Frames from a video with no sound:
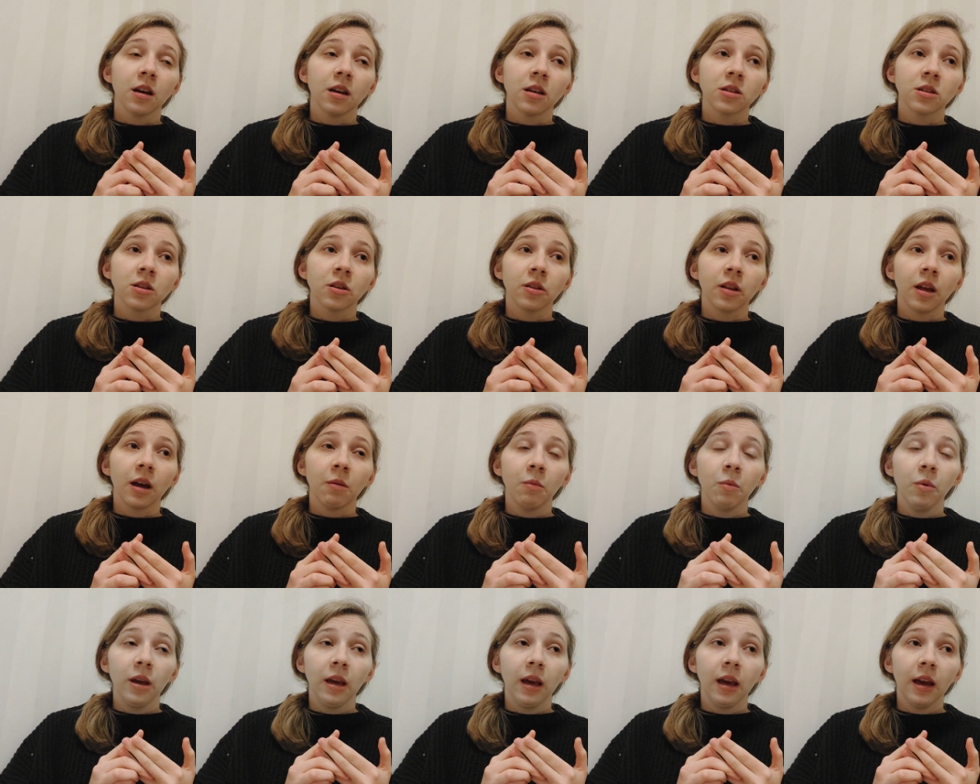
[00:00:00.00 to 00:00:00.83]
so that
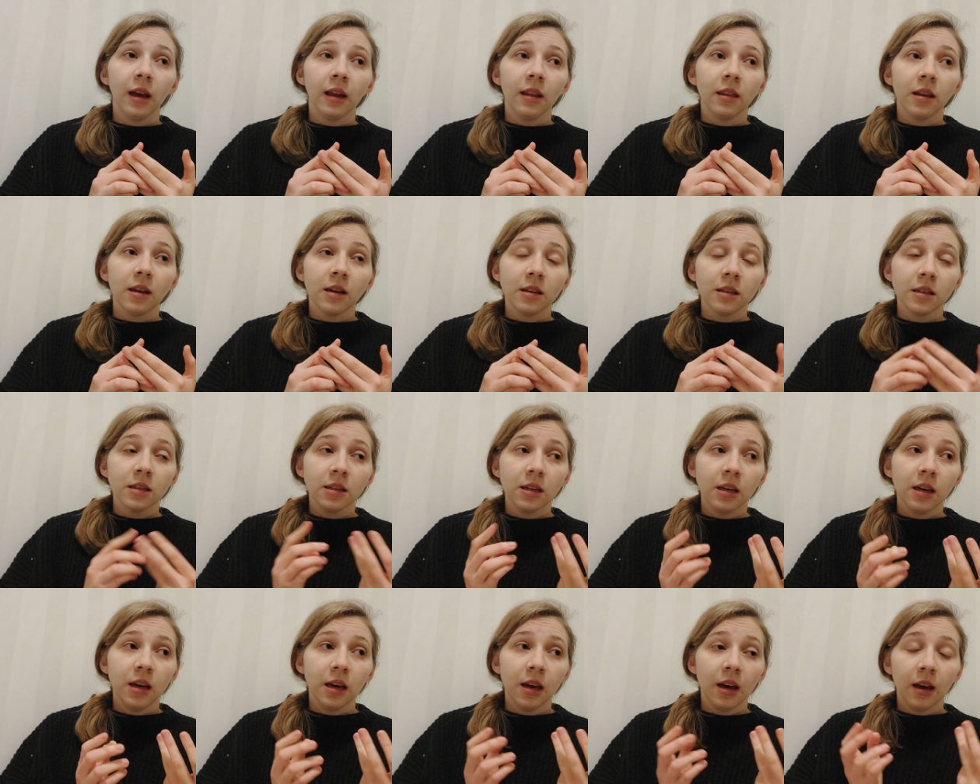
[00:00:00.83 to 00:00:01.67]
we can
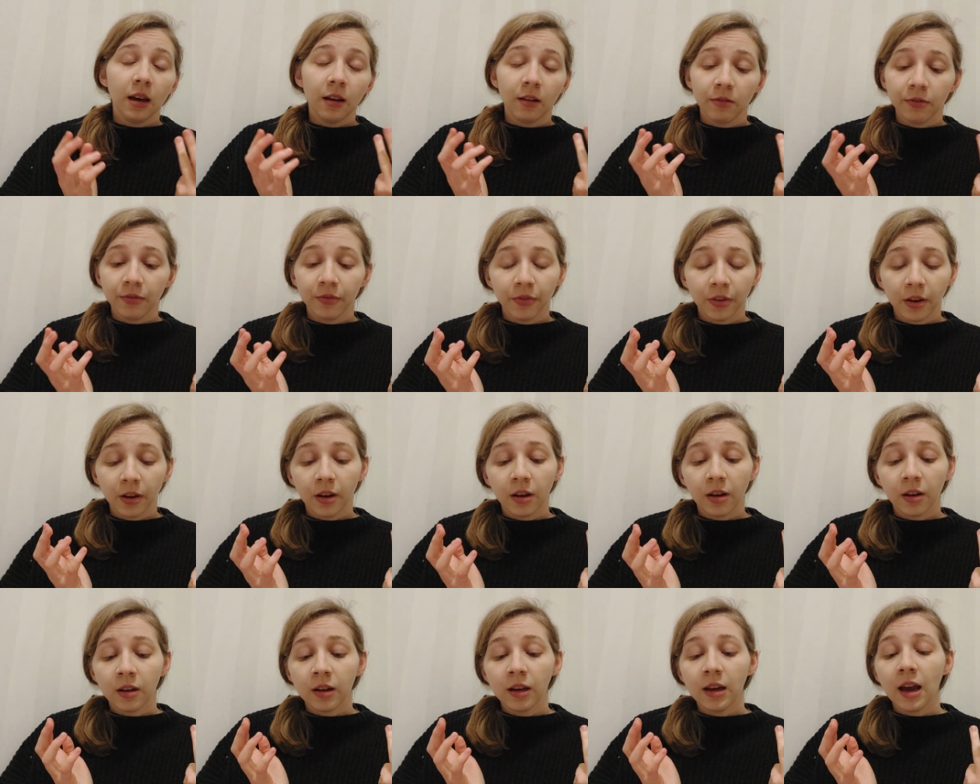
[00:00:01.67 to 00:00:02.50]
see if
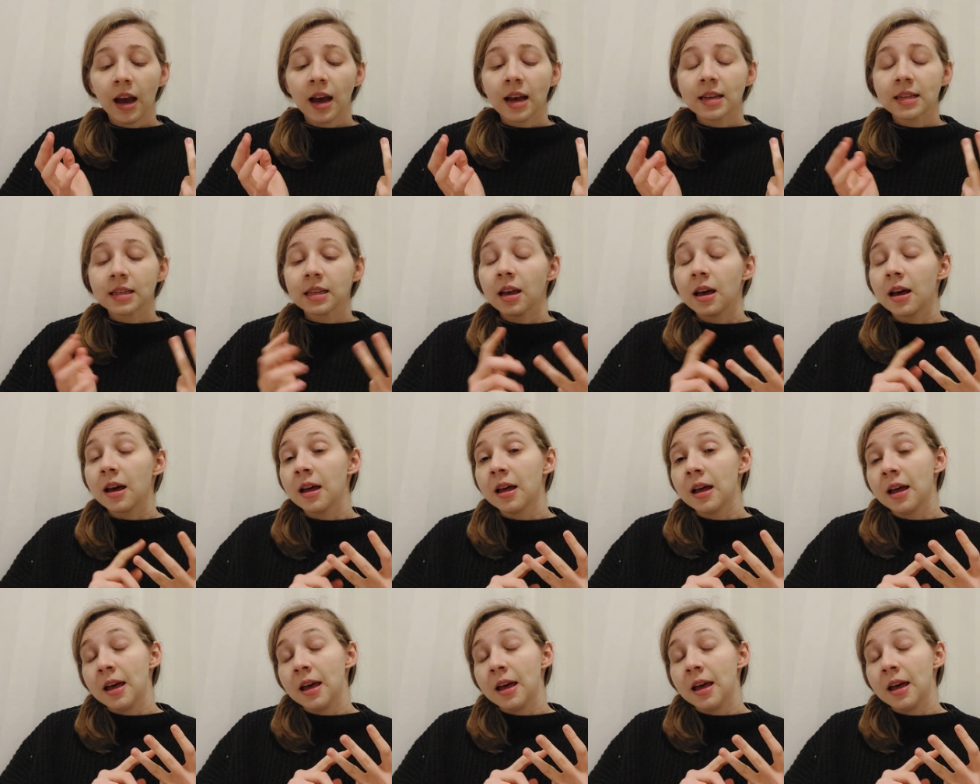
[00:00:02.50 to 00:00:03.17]
he has a